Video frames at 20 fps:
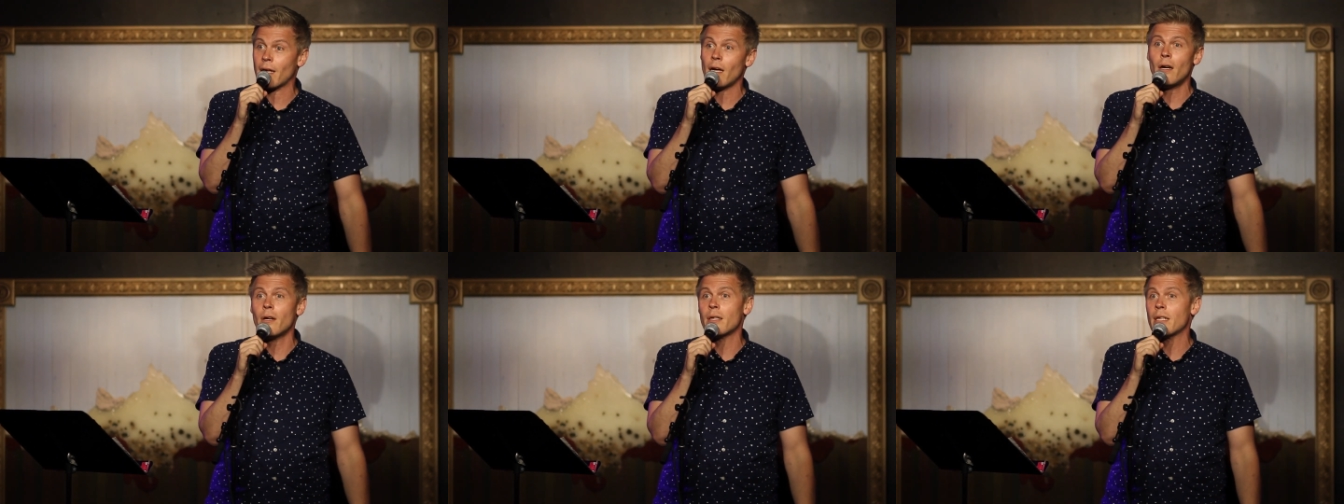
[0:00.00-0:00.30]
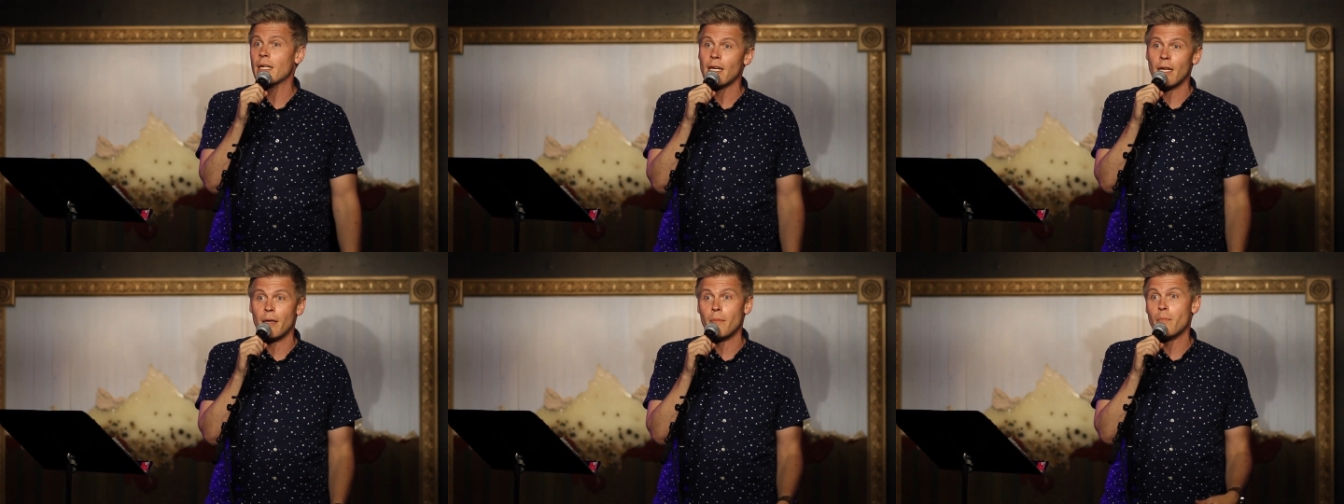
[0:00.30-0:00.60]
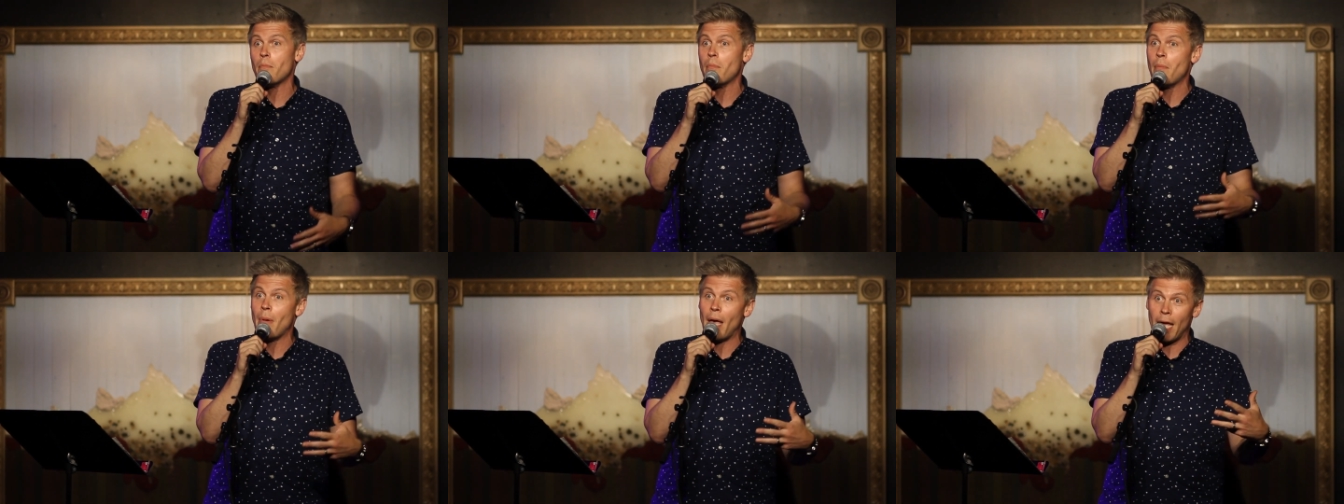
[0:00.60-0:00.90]
"Oh, did he
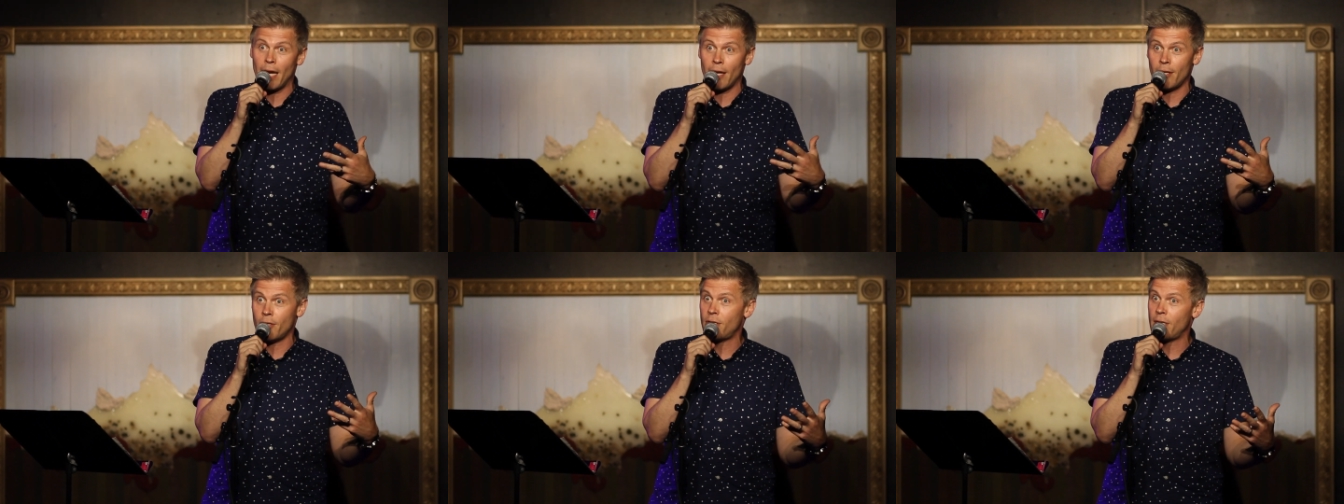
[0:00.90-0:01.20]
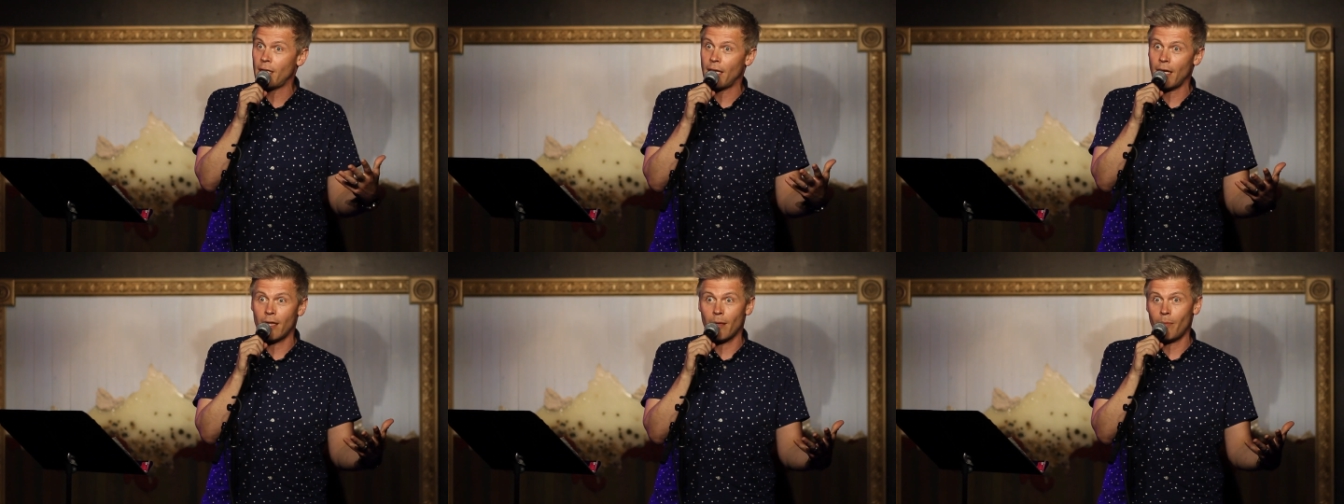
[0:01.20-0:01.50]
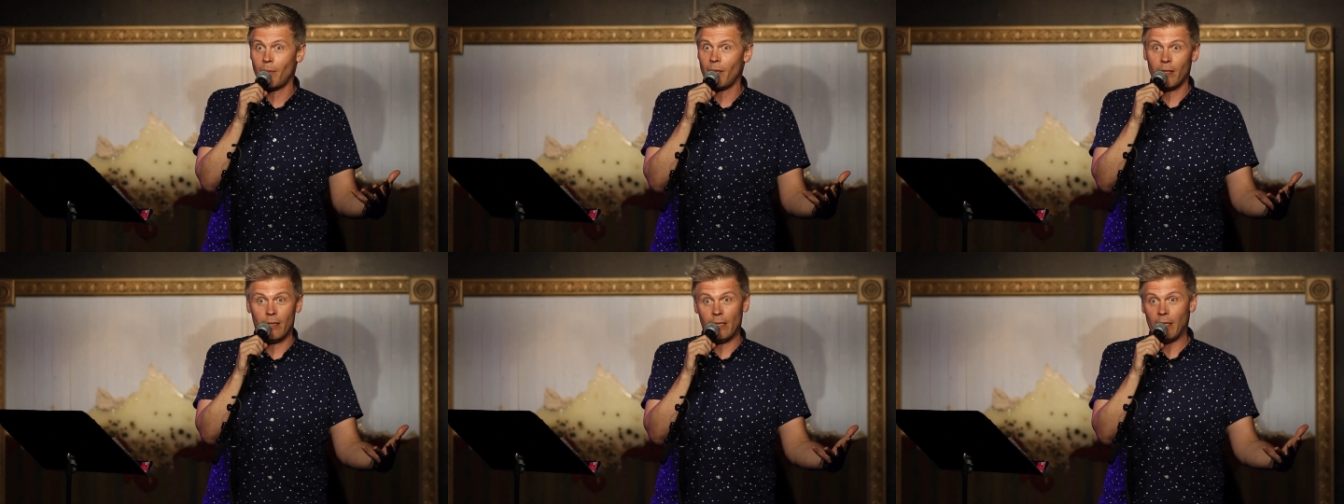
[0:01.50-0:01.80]
manage to get the
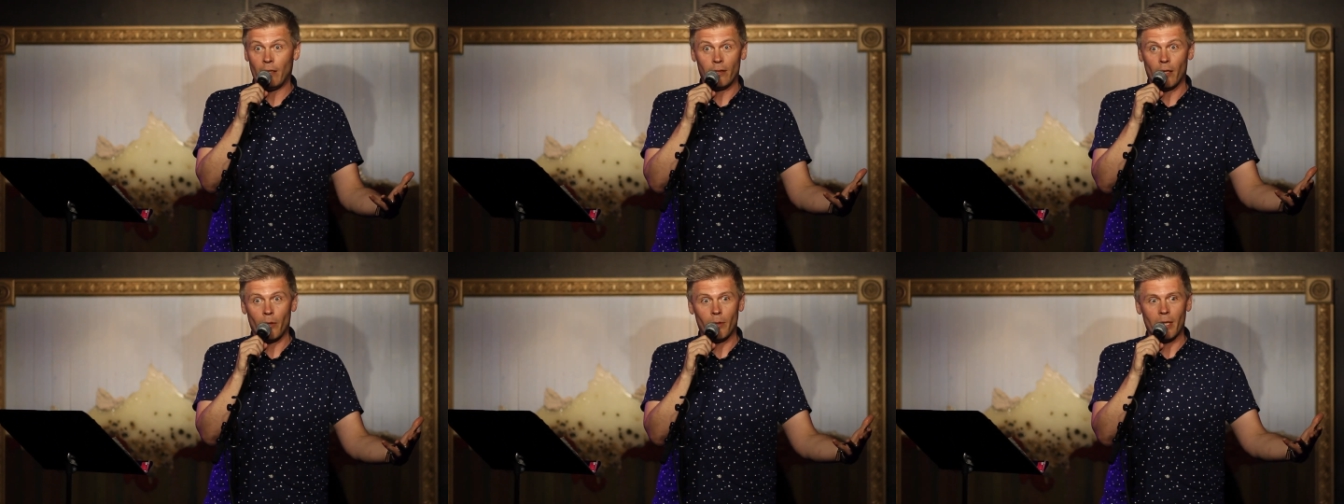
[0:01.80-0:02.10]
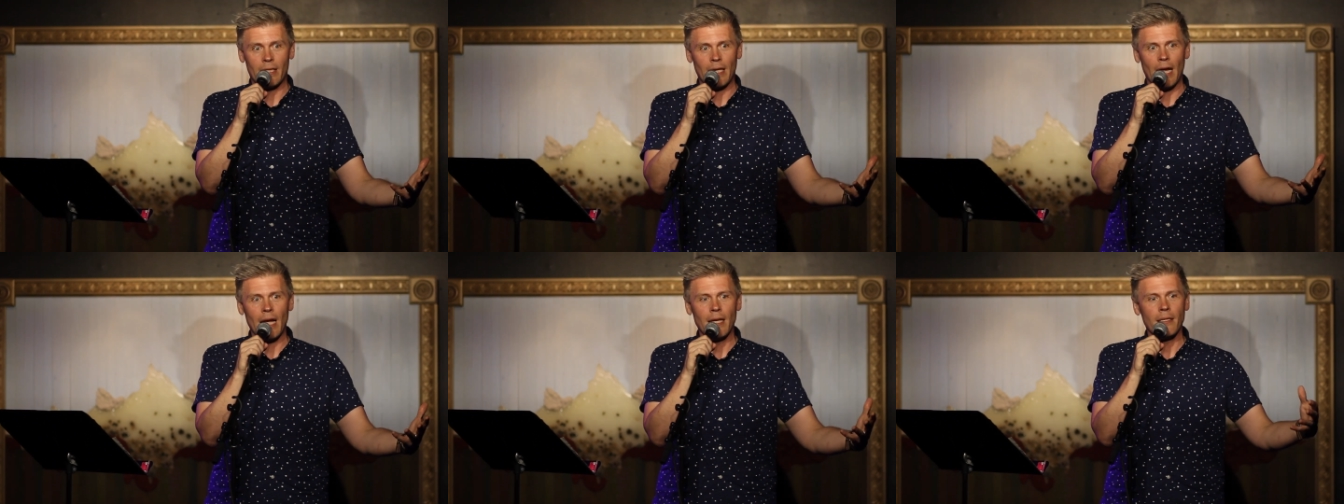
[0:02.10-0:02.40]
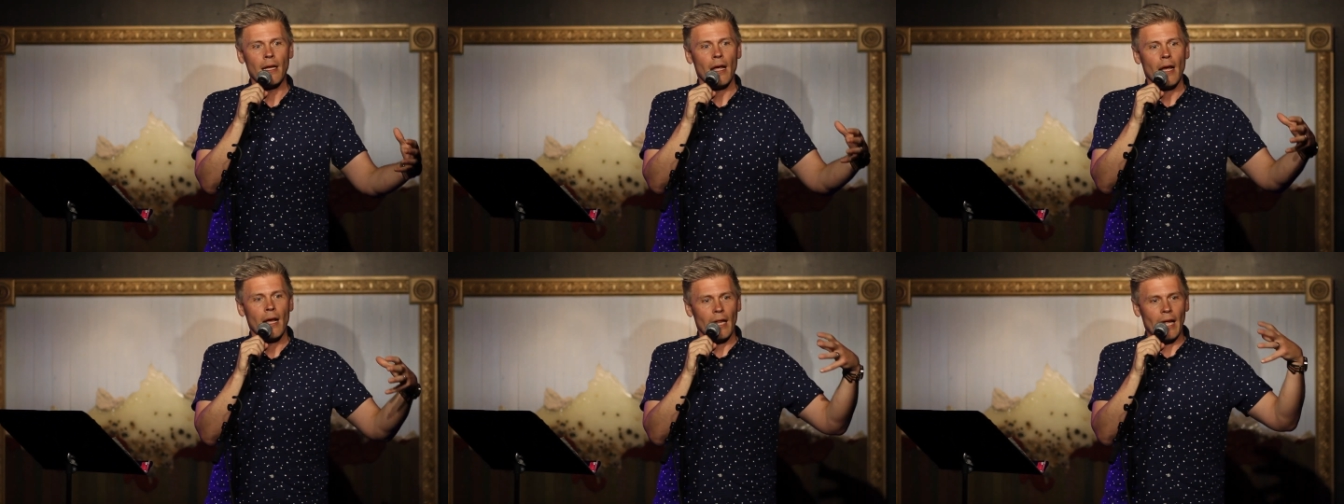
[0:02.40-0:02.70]
dildo in his
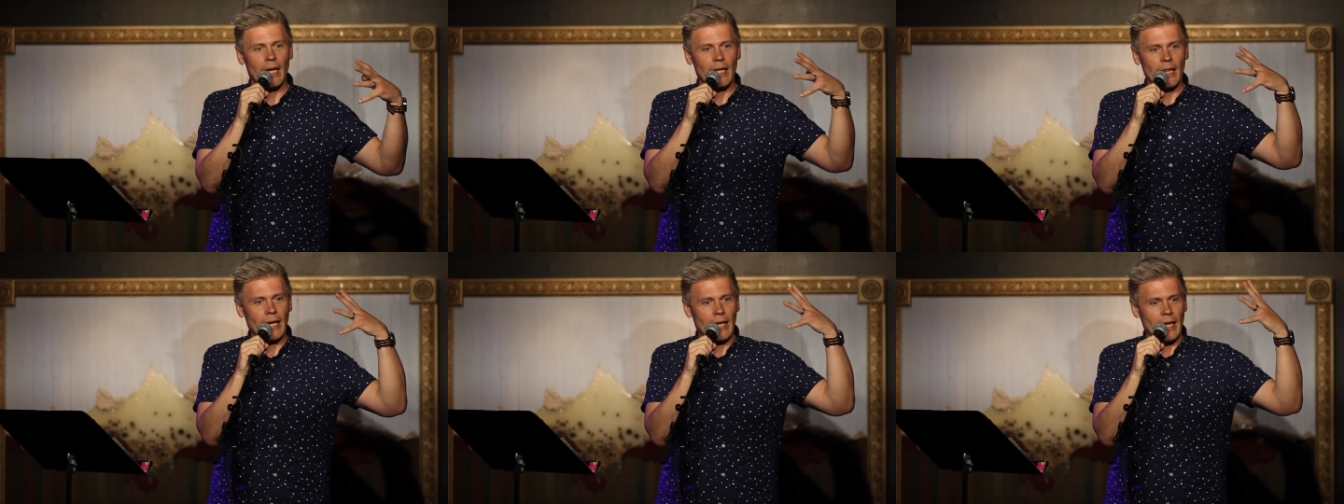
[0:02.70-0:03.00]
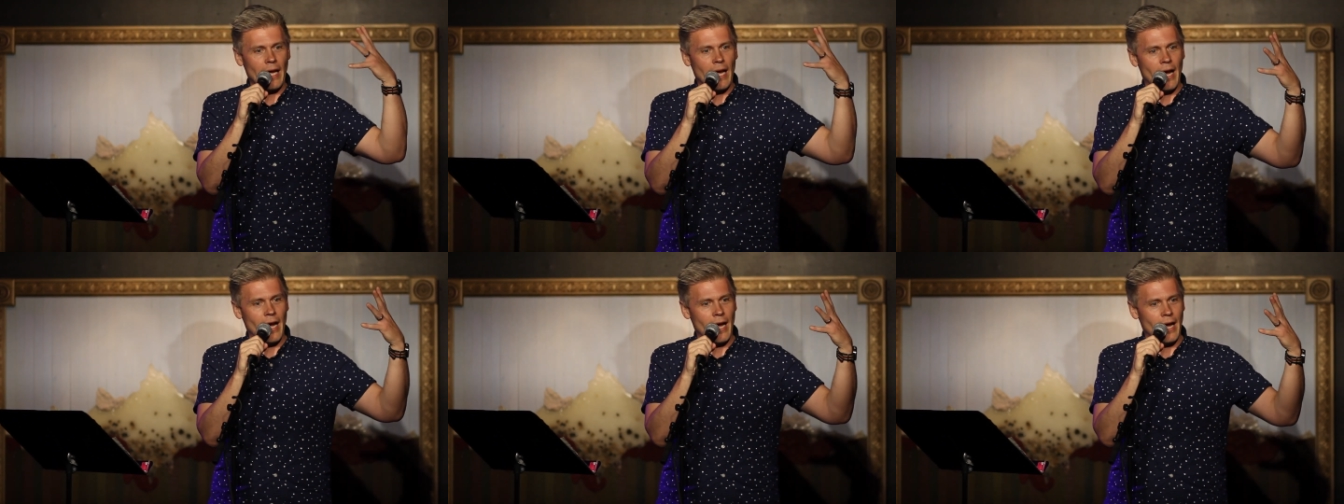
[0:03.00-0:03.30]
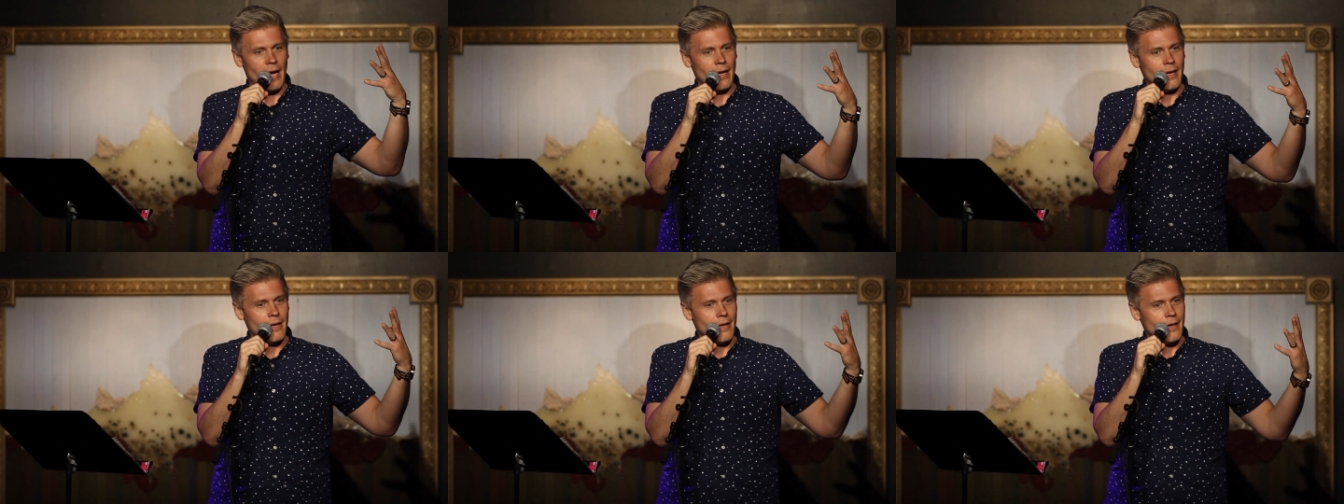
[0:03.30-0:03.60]
ass?" Like like.
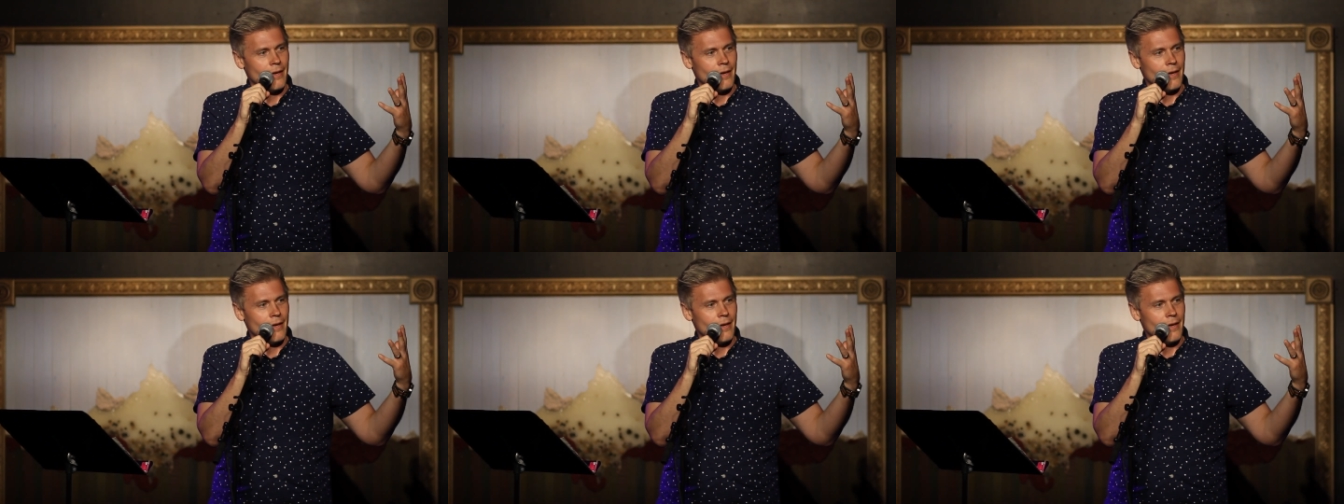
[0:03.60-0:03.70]
Uh,